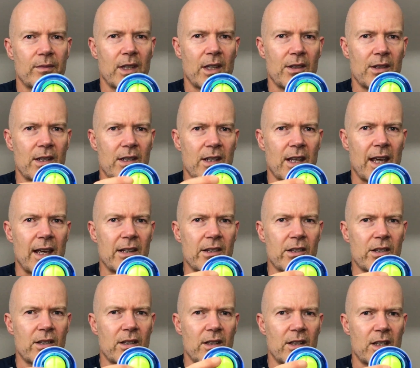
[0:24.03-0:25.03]
In this
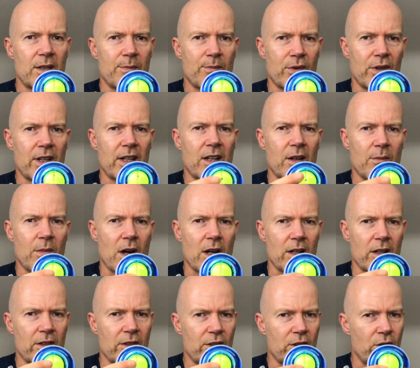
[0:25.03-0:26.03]
case, in this particular
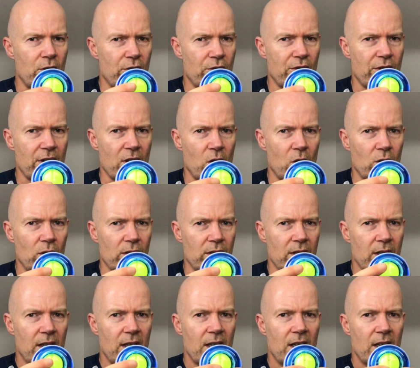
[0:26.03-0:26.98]
model, there's 2 or 3 holes,